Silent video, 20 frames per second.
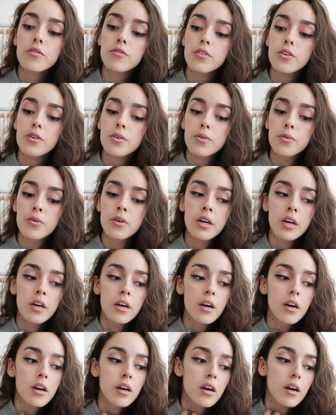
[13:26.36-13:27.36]
of you
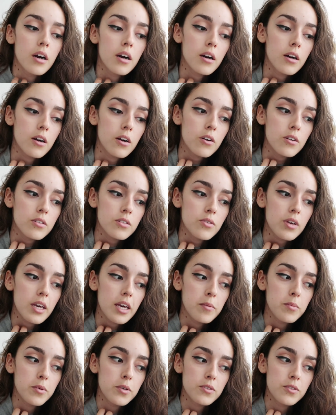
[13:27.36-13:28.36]
are also
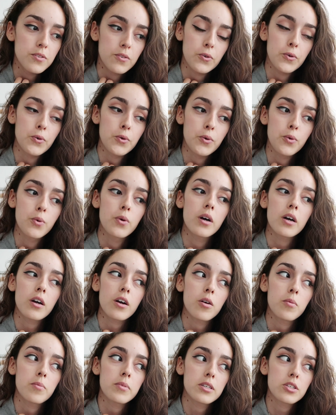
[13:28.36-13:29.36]
able to
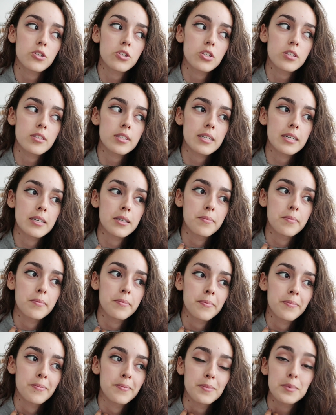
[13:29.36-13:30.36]
accomplish
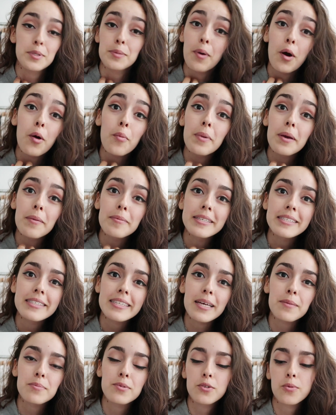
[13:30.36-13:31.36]
some small baby
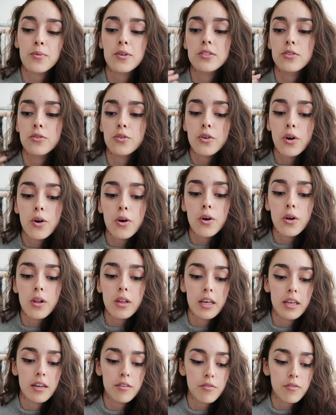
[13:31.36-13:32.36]
steps towards your goal.
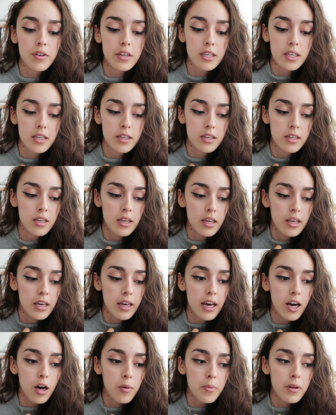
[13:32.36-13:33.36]
And if I can
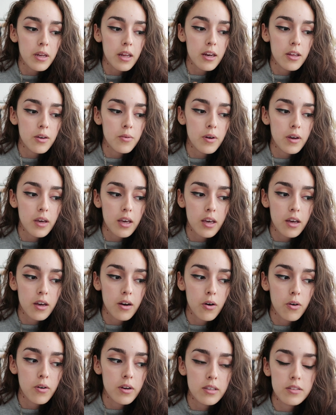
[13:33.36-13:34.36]
help in any way,
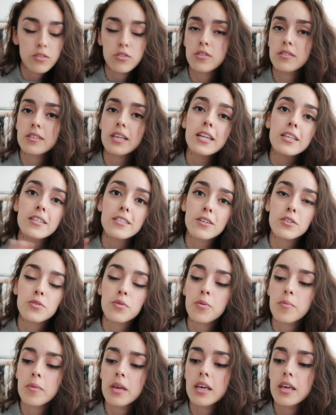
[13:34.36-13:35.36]
always just get in touch
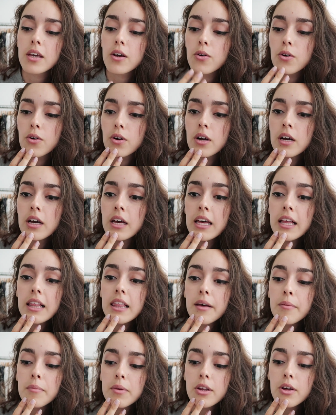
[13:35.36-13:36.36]
with me or
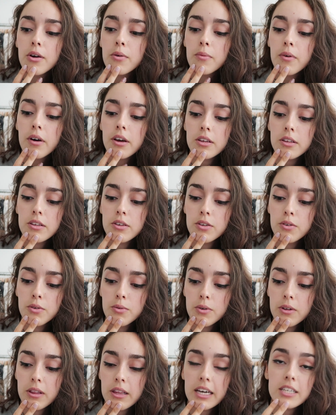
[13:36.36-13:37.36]
let me know what you
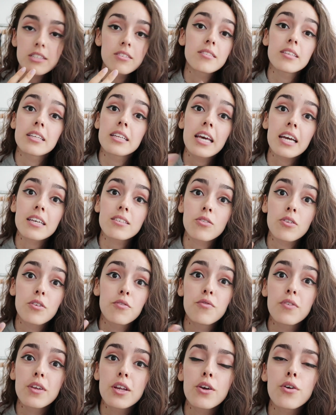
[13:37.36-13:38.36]
would like to see next sort
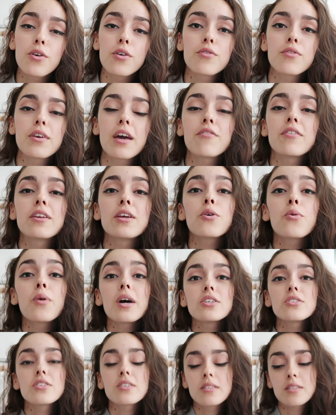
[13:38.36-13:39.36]
of video, or if you have any
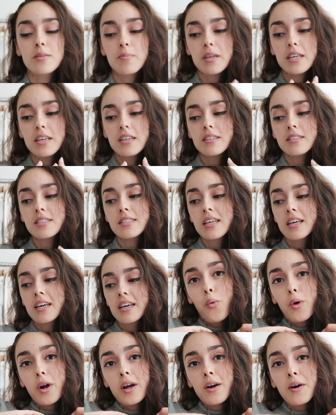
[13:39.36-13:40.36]
questions, because
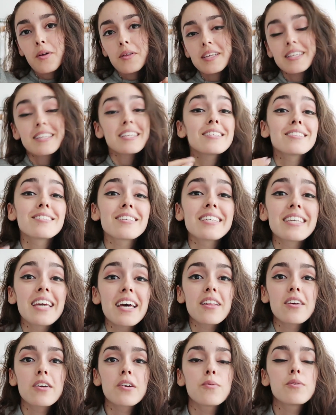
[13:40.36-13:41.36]
we're all in this
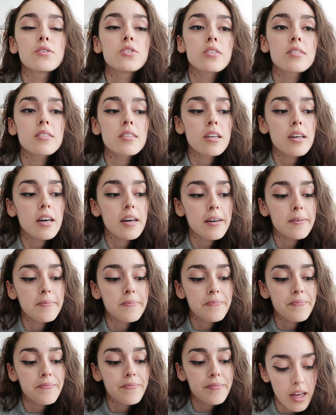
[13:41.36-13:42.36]
together. We're just
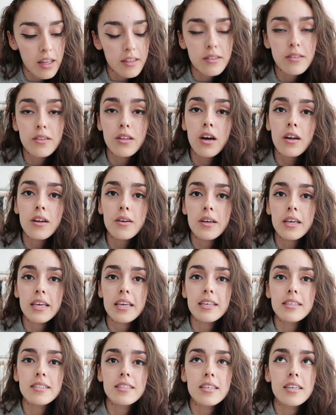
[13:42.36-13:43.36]
it's not an
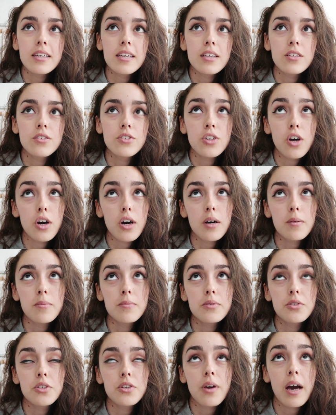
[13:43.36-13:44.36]
easy job
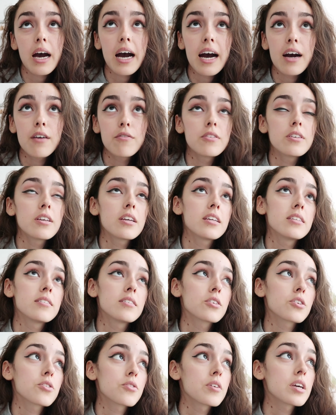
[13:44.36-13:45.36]
to have, an
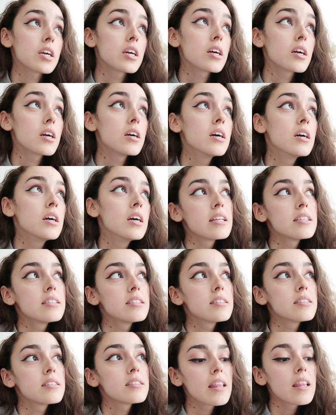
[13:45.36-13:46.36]
easy career.
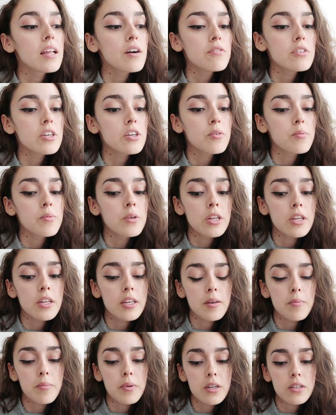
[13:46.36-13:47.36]
It's a lovely
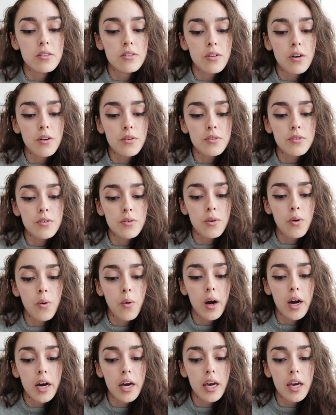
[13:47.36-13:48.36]
community, but it's also
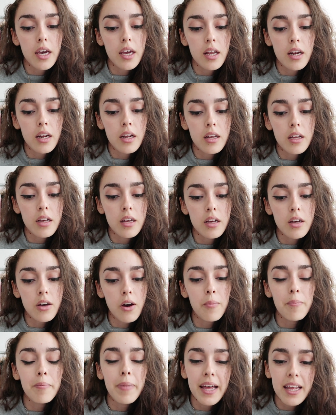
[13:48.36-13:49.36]
quite
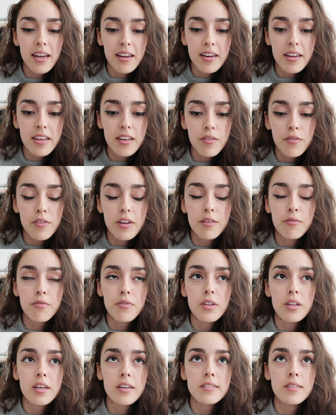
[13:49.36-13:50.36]
competitive, and I
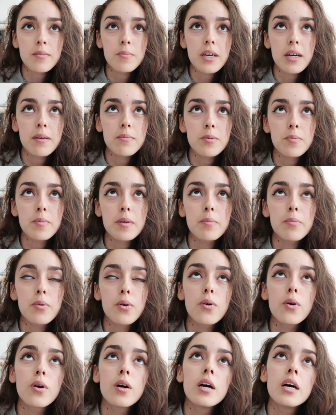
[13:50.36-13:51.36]
feel like sometimes
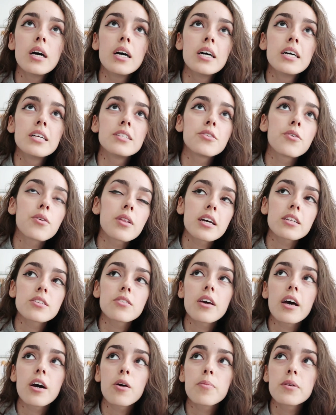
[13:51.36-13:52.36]
people don't like
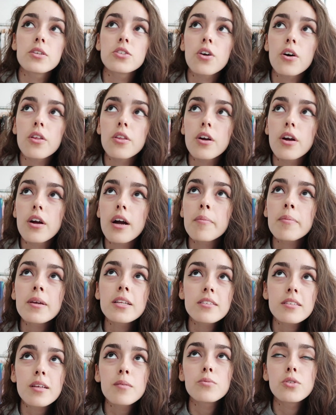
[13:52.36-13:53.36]
to help each other. I
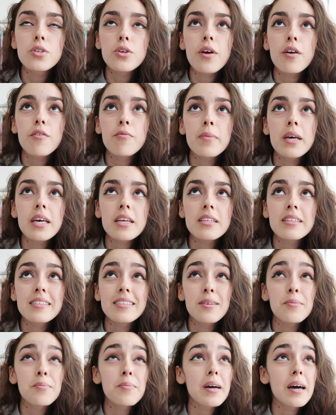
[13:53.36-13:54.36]
mean, some do. I've met
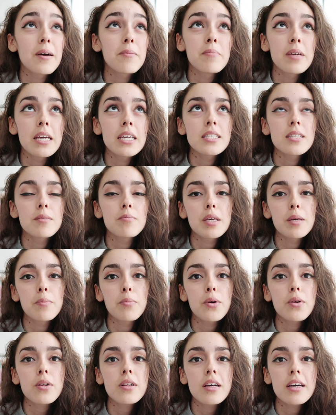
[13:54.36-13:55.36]
some amazing
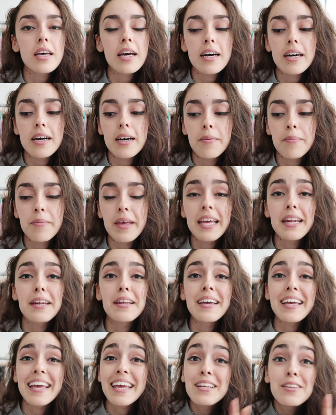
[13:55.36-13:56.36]
people in
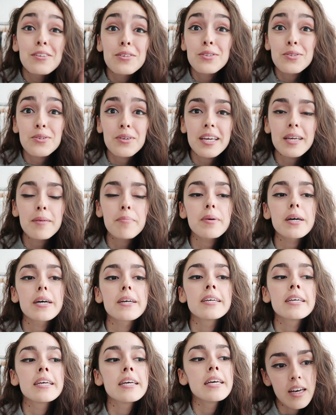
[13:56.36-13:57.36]
the industry,
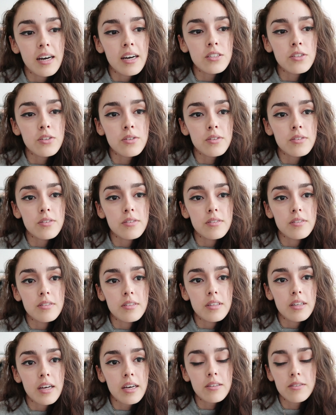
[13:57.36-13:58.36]
but I
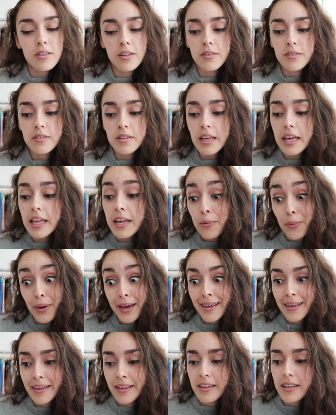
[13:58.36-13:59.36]
don't know.
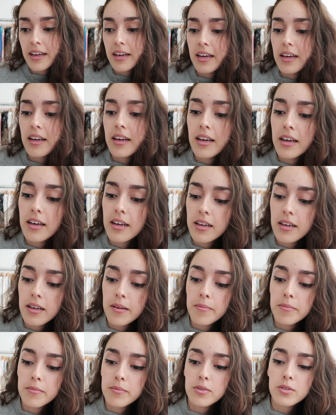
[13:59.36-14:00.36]
Anyway,
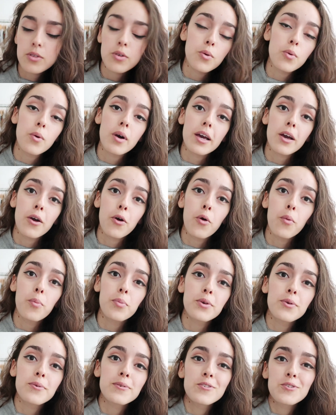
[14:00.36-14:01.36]
so I
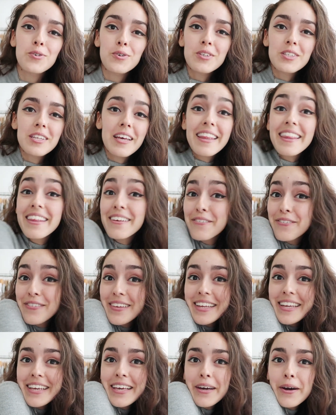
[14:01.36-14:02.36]
hope you enjoyed the
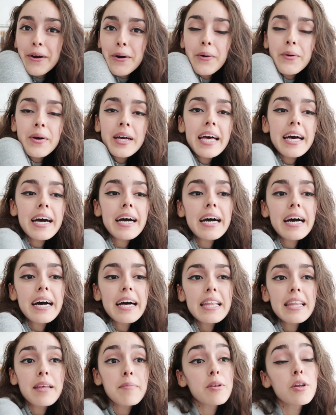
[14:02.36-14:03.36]
video.
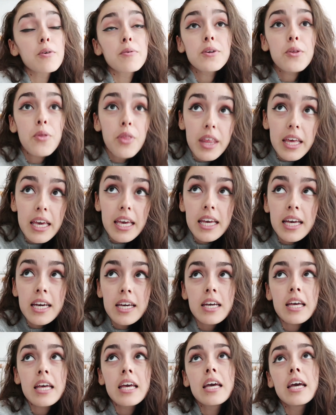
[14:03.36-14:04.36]
Let me know what you
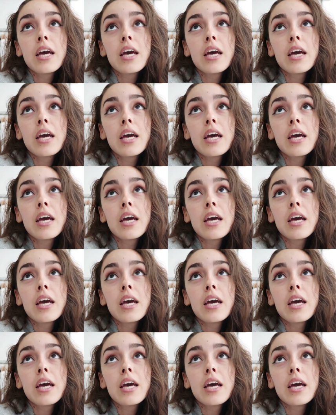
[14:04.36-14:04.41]
think.